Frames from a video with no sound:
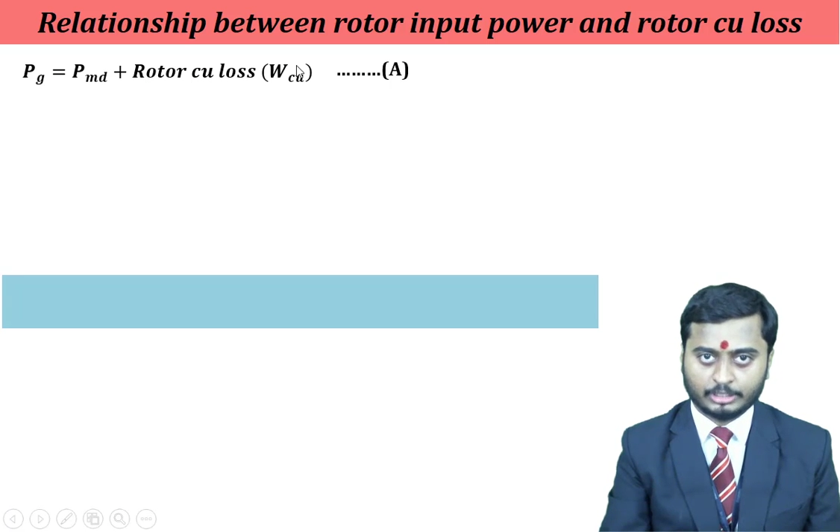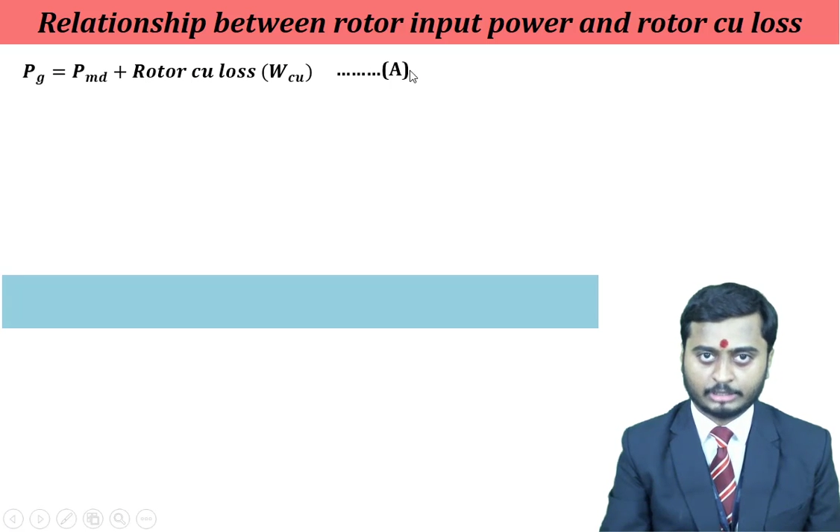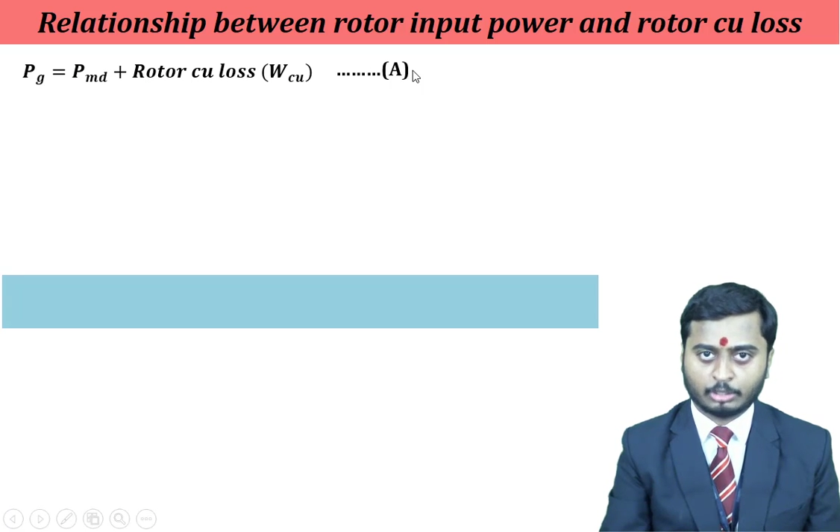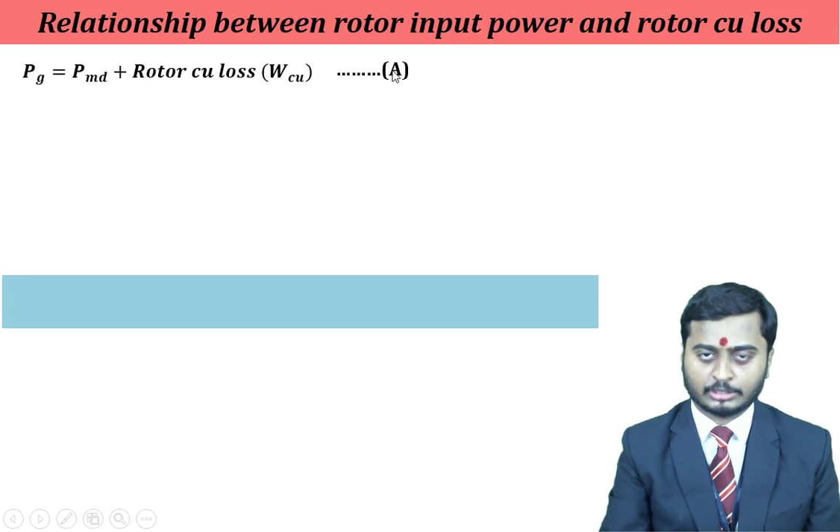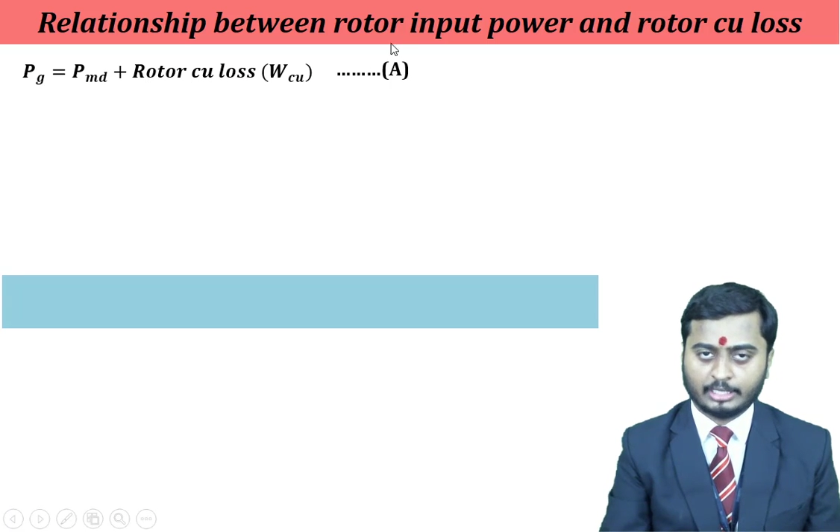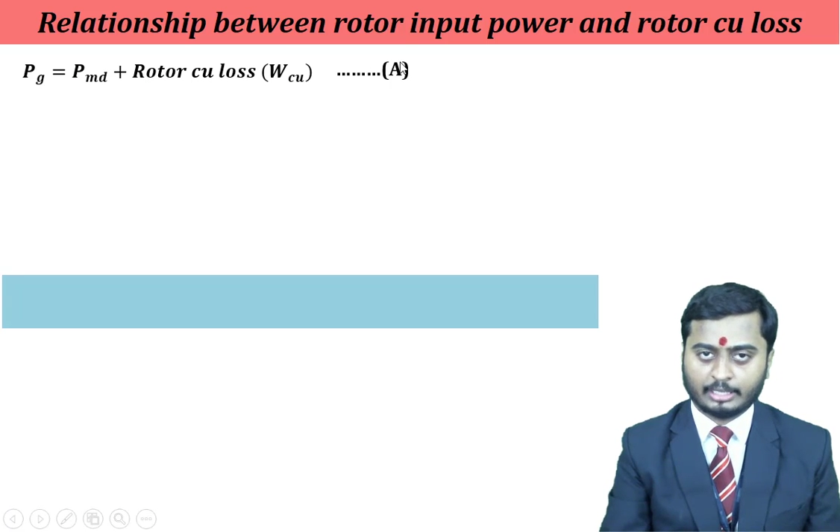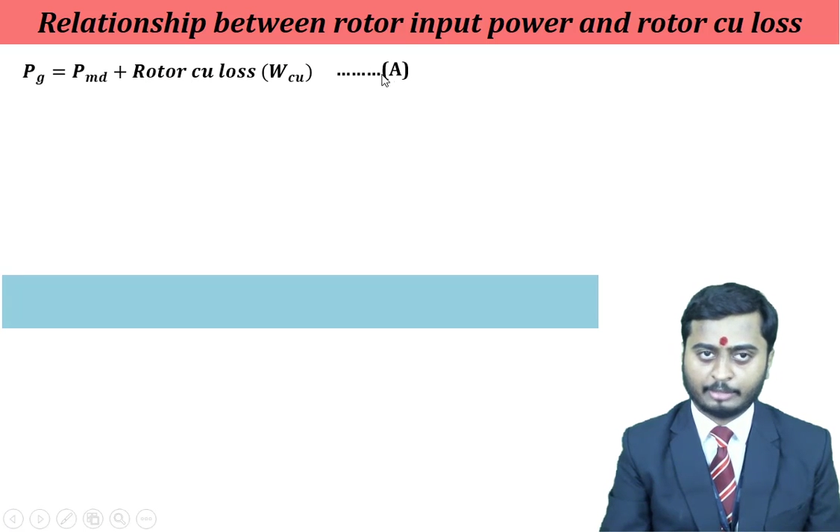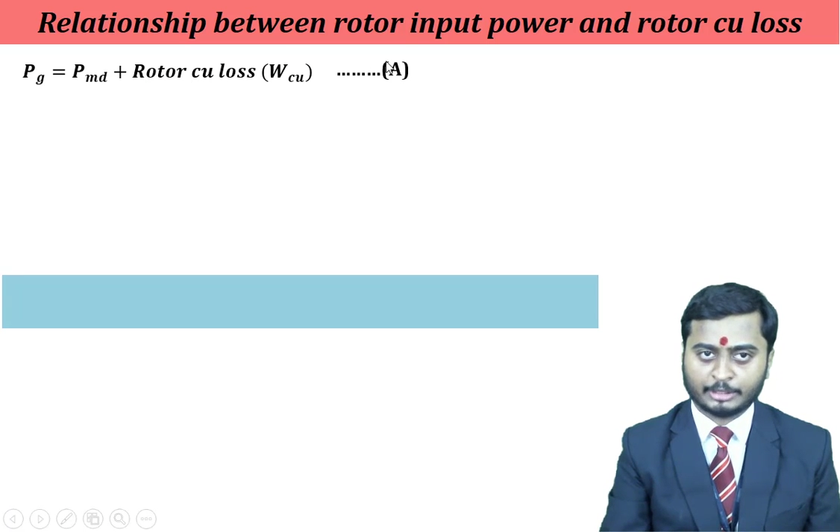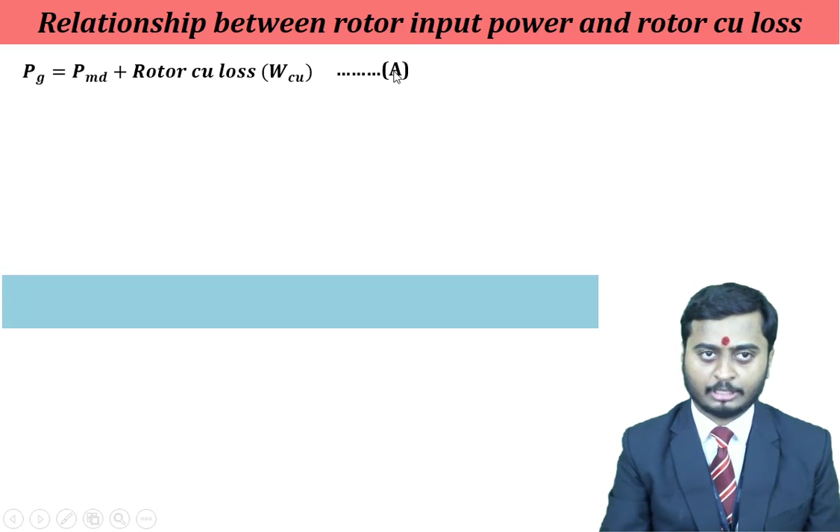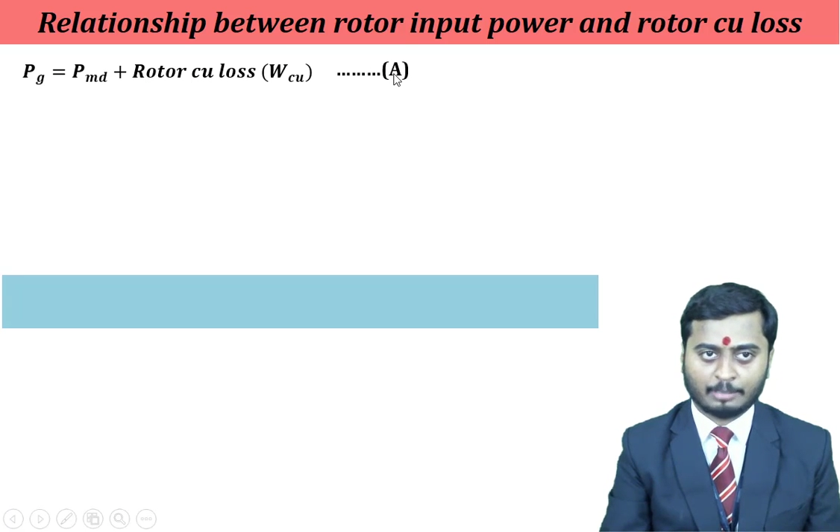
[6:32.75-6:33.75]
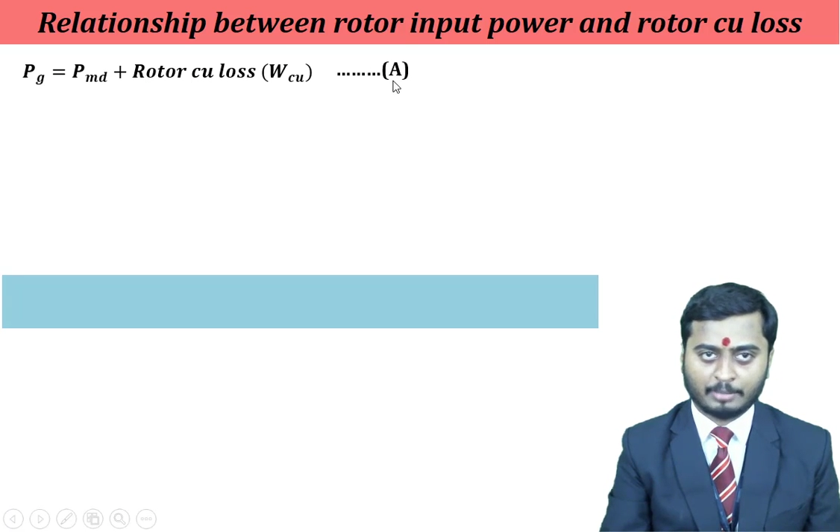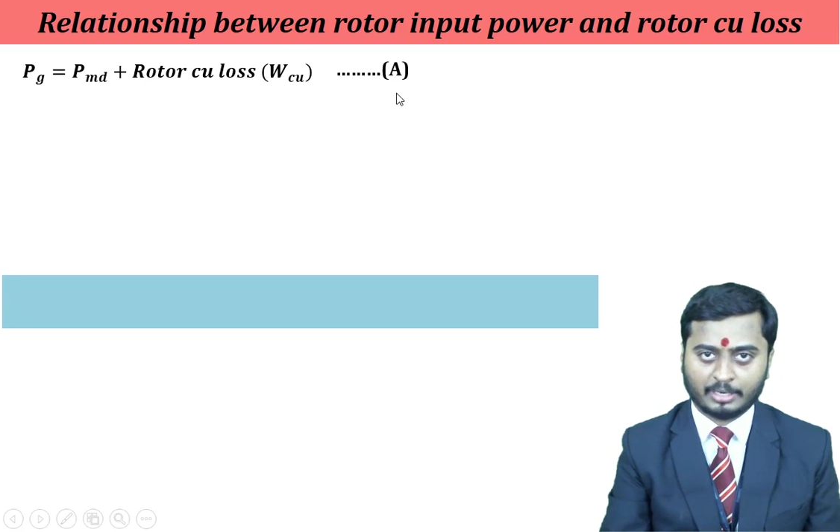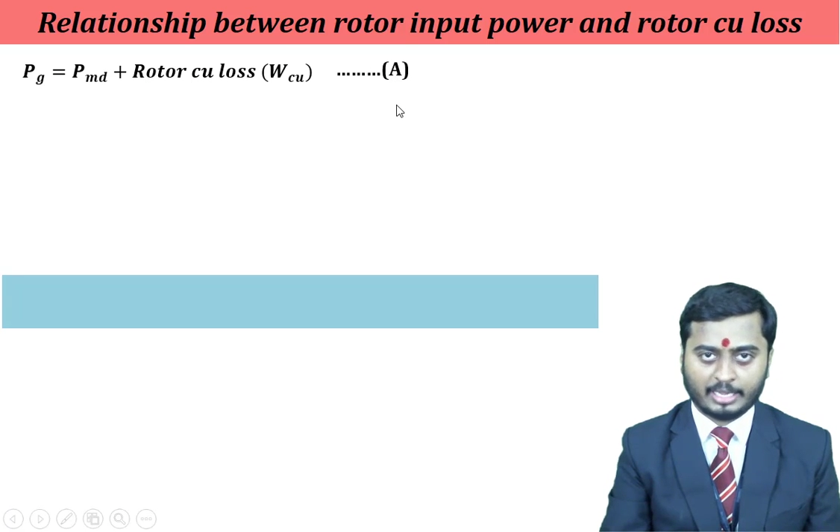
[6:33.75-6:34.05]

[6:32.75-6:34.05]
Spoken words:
This was the equation number